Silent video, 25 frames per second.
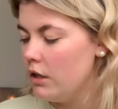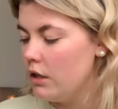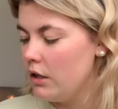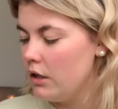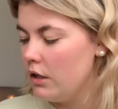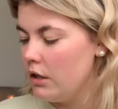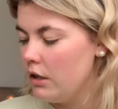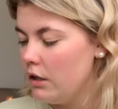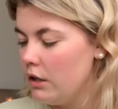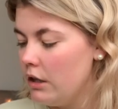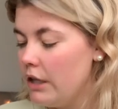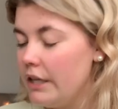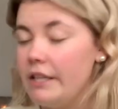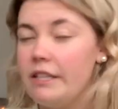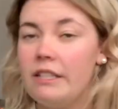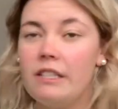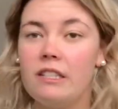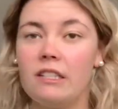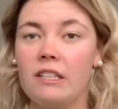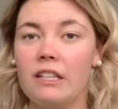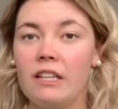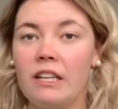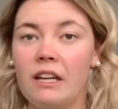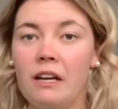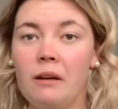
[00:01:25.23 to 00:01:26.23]
like to
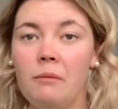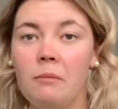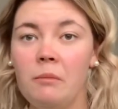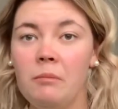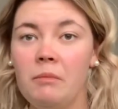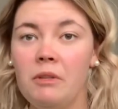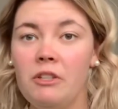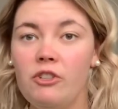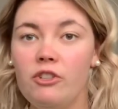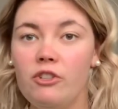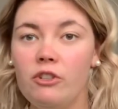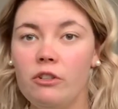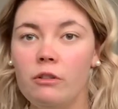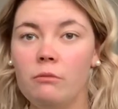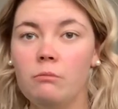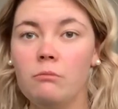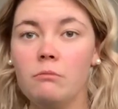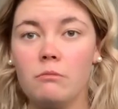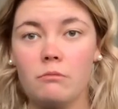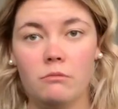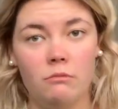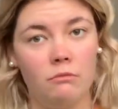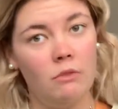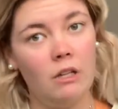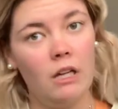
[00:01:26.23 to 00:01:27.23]
think I'm a
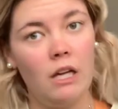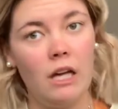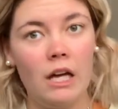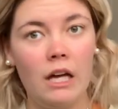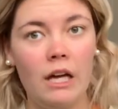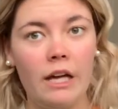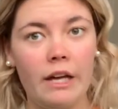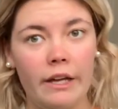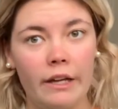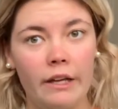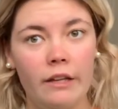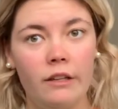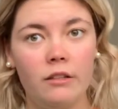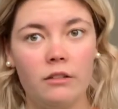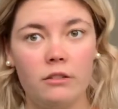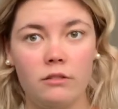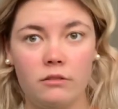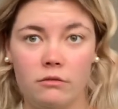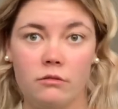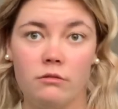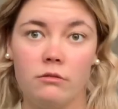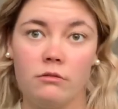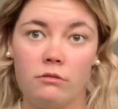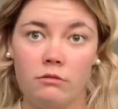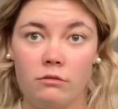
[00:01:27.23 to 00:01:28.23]
medium. To
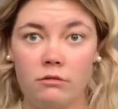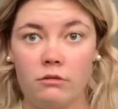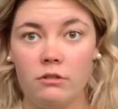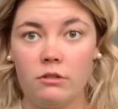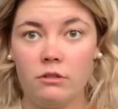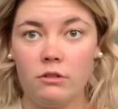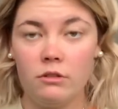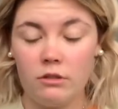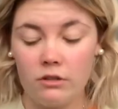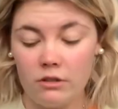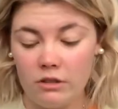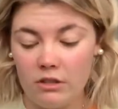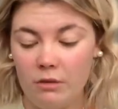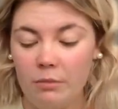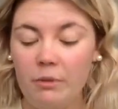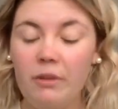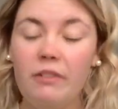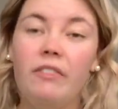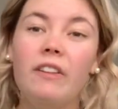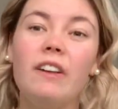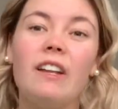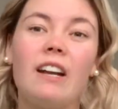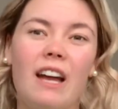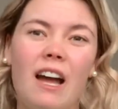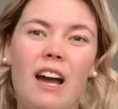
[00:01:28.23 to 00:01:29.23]
be
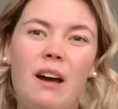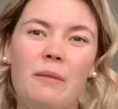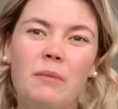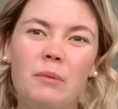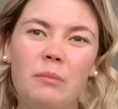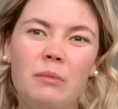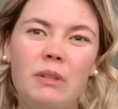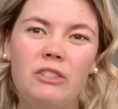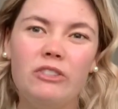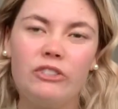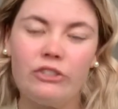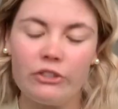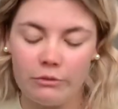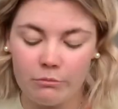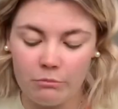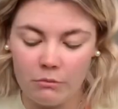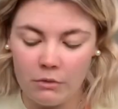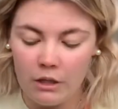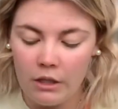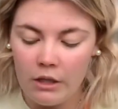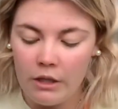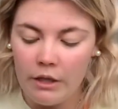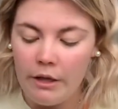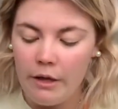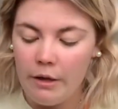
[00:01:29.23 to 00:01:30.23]
fair, I am a medium,
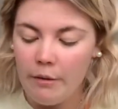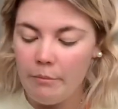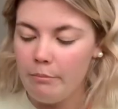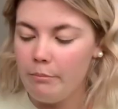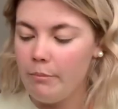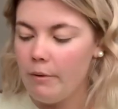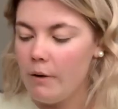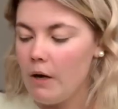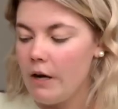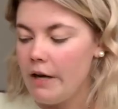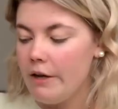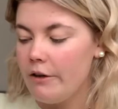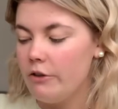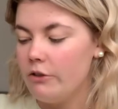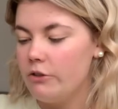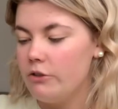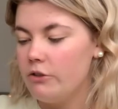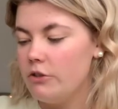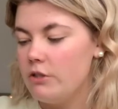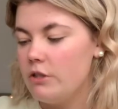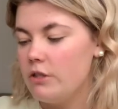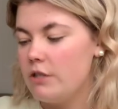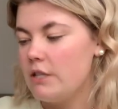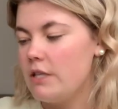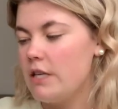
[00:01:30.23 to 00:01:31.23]
but I ordered
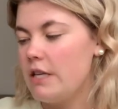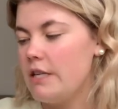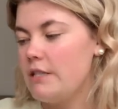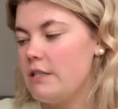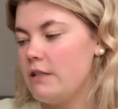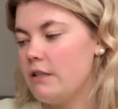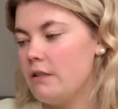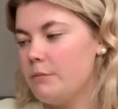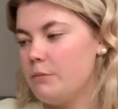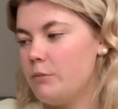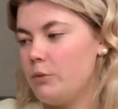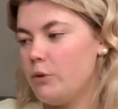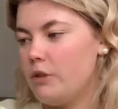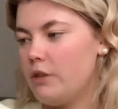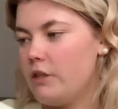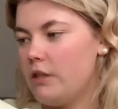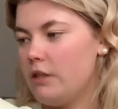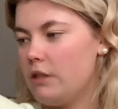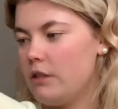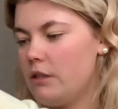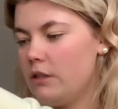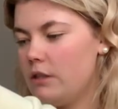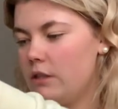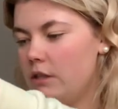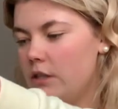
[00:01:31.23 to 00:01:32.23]
a size up with
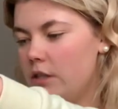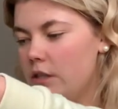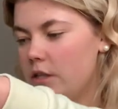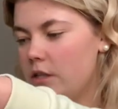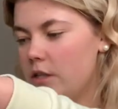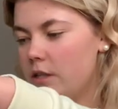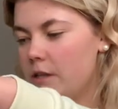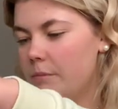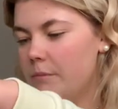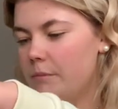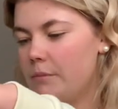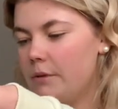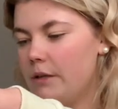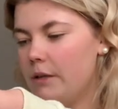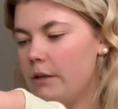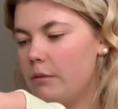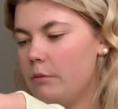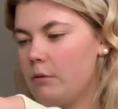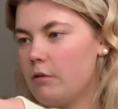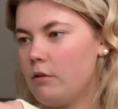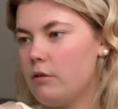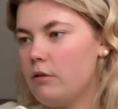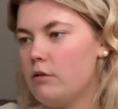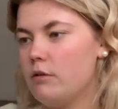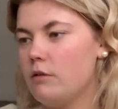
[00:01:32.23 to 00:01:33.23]
this company
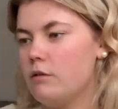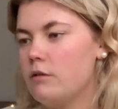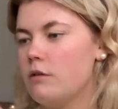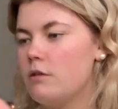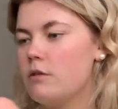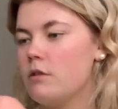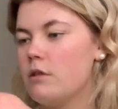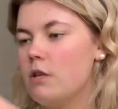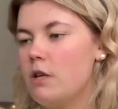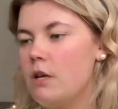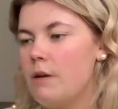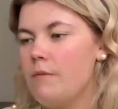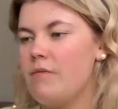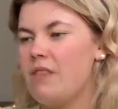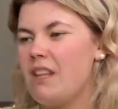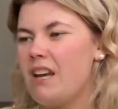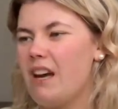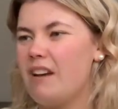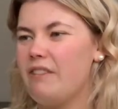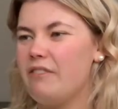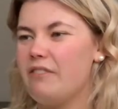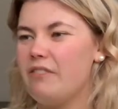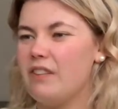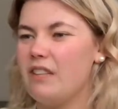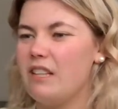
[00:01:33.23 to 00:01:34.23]
because I
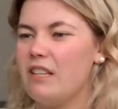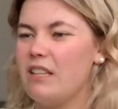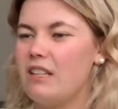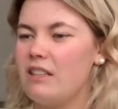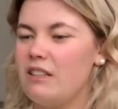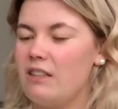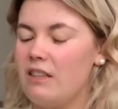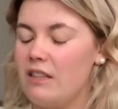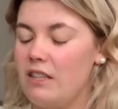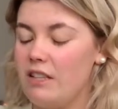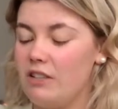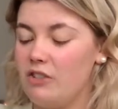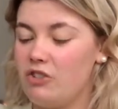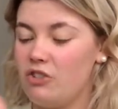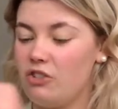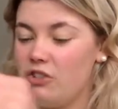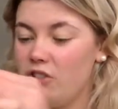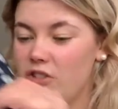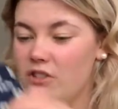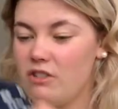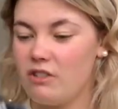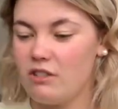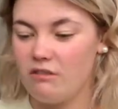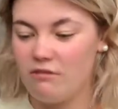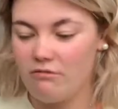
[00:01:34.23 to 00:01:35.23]
feel like they
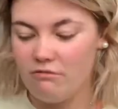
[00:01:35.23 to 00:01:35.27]
just,